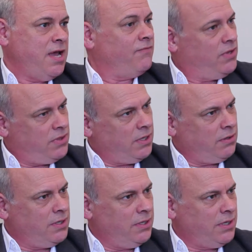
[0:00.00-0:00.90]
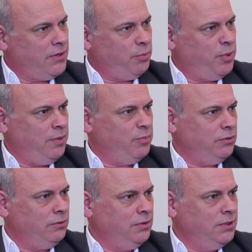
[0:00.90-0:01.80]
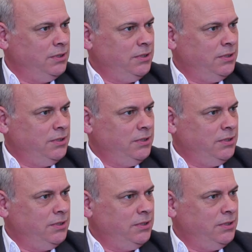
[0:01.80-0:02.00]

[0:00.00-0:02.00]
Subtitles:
everything that other people